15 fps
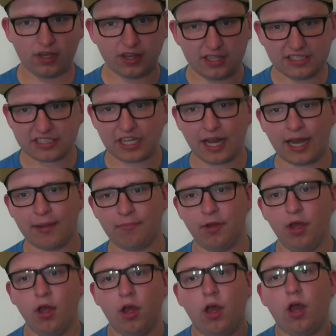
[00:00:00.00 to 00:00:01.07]
This time,
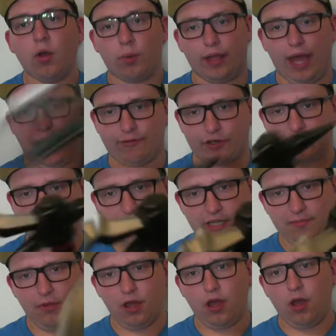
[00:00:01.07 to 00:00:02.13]
we have our
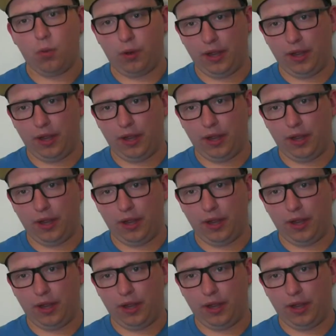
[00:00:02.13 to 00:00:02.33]
team,